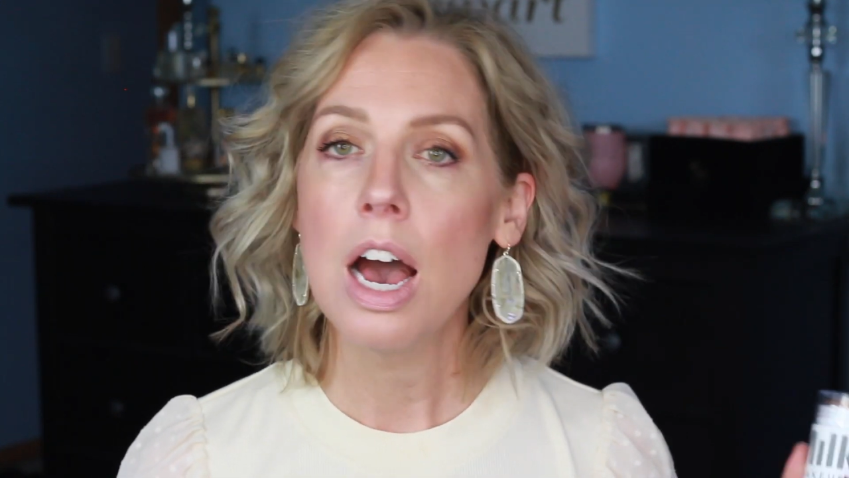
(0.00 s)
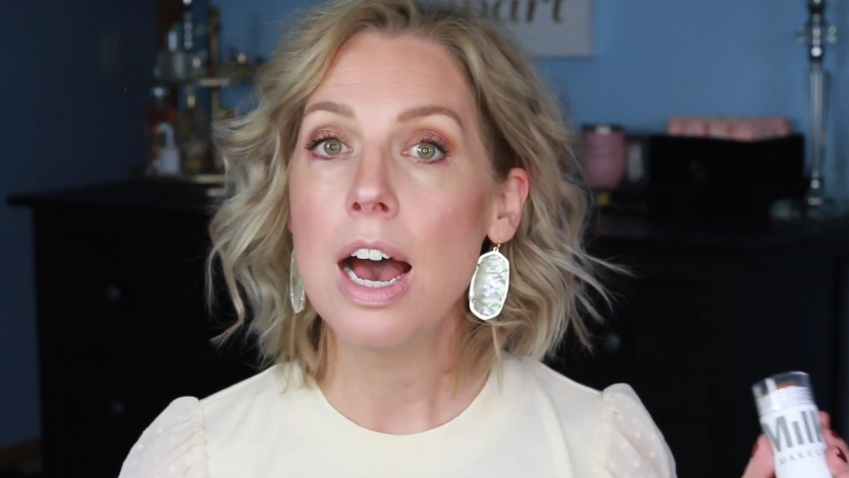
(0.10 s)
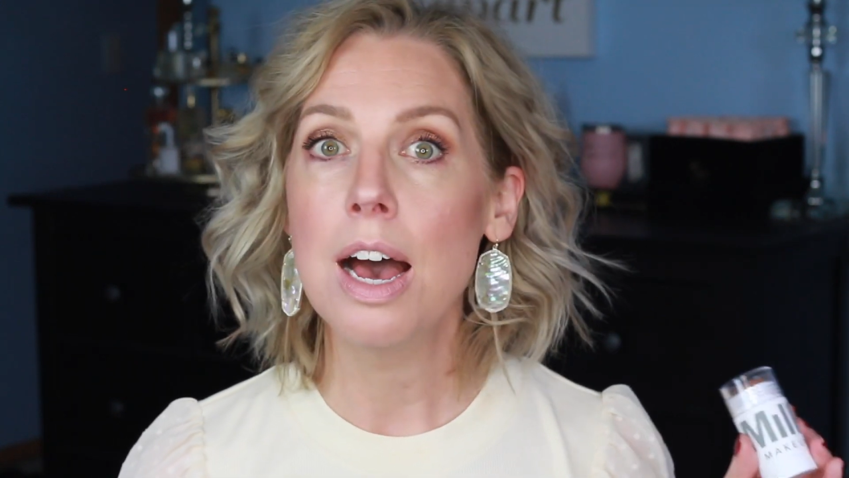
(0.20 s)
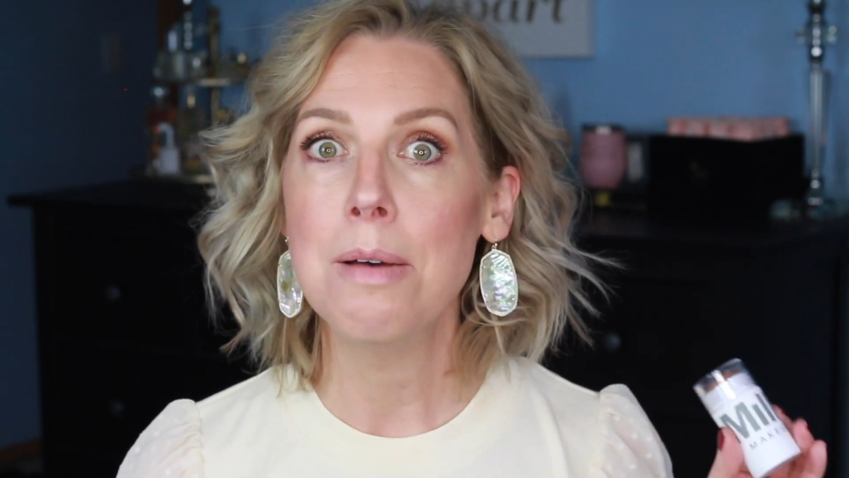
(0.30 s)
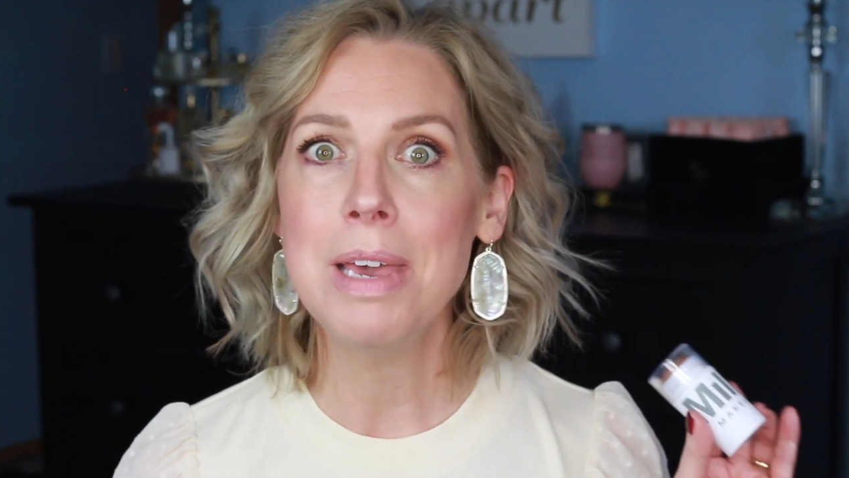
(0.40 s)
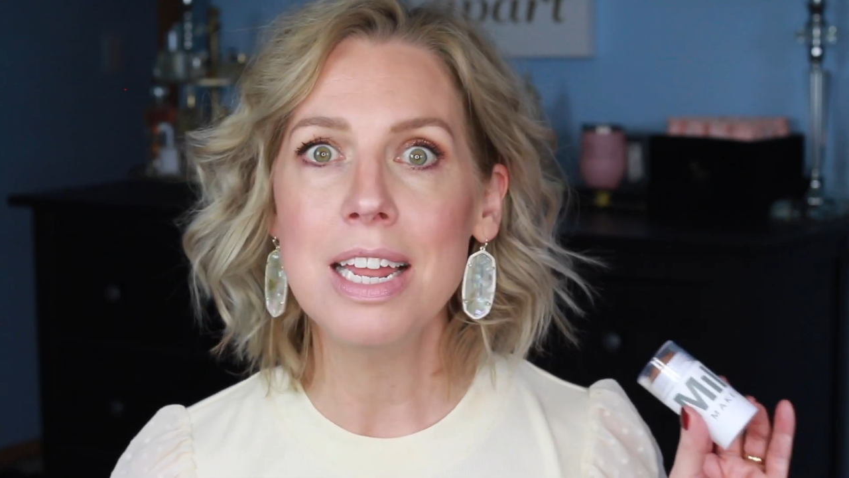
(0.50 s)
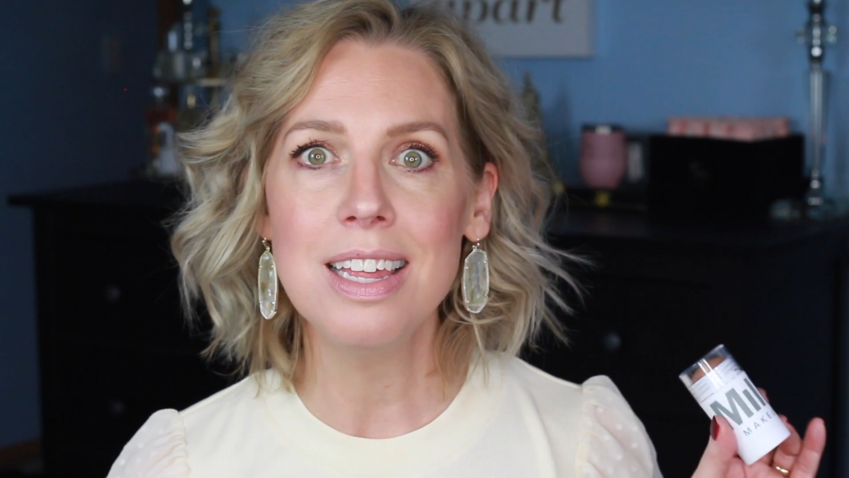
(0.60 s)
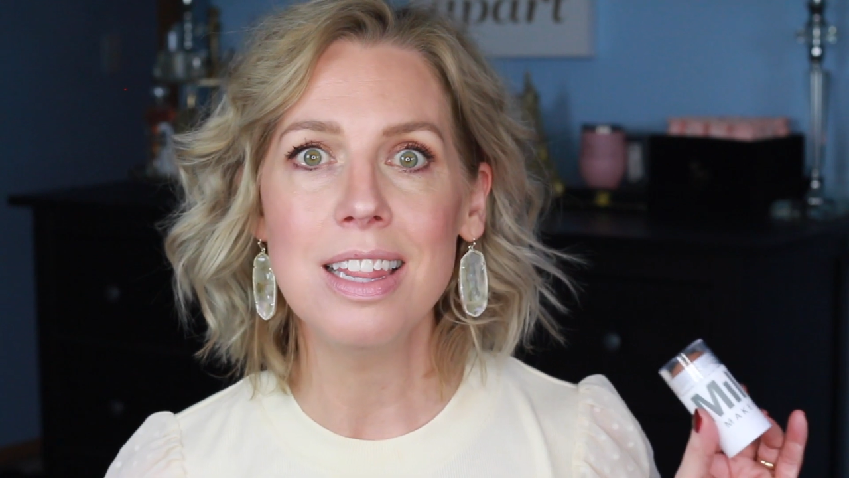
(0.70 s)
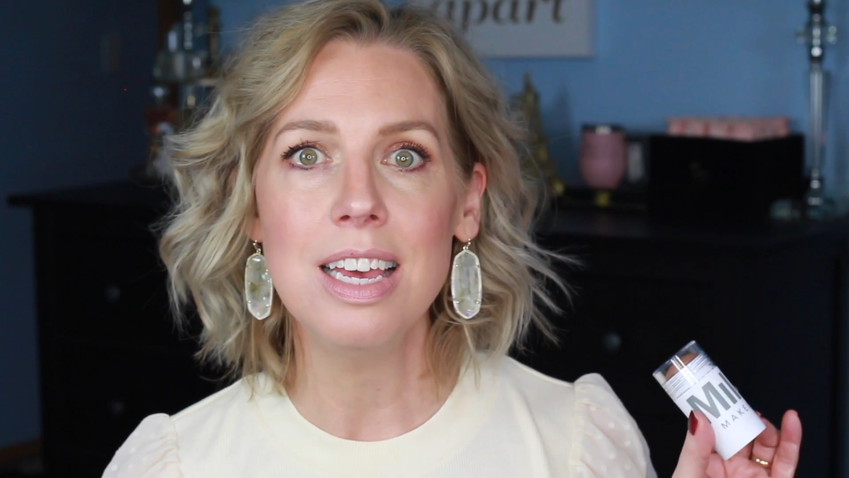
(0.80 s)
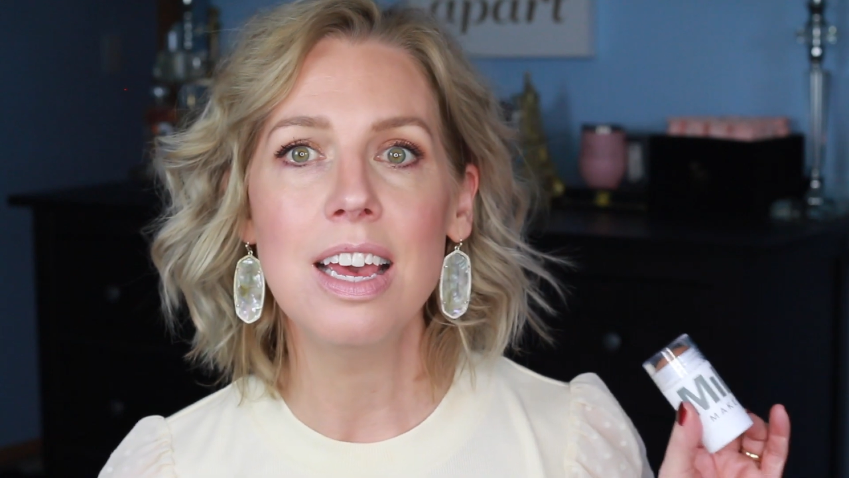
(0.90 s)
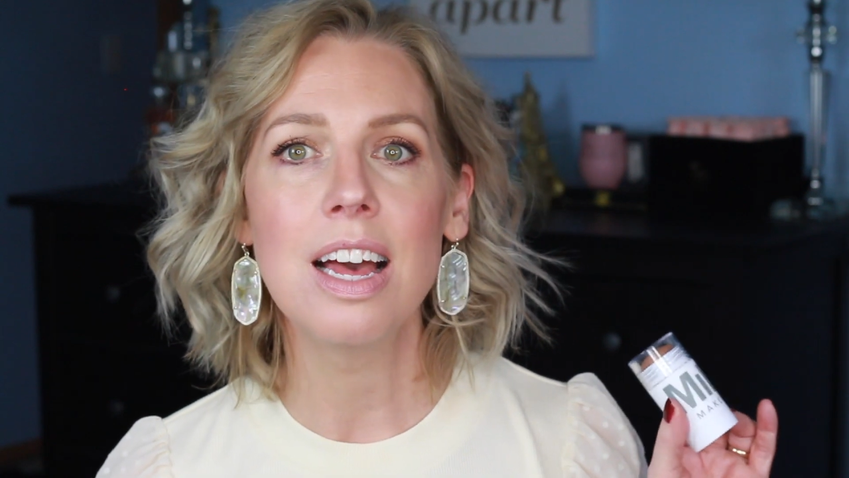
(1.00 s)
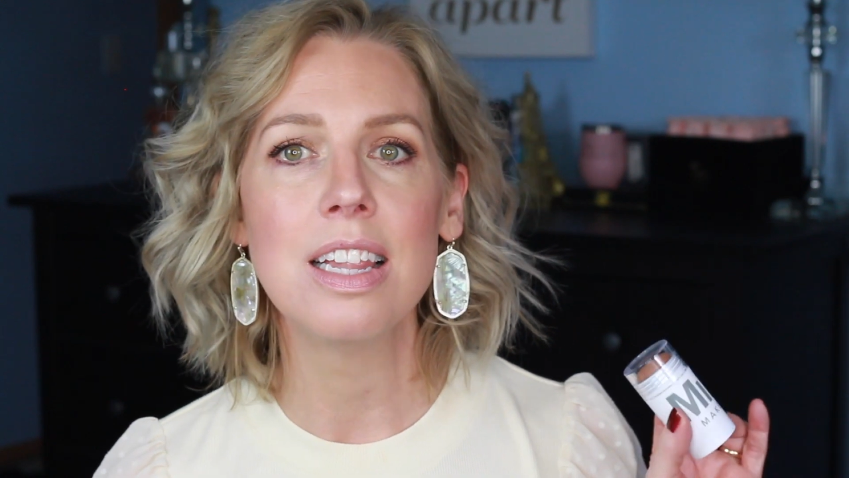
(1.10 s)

Mandy Lee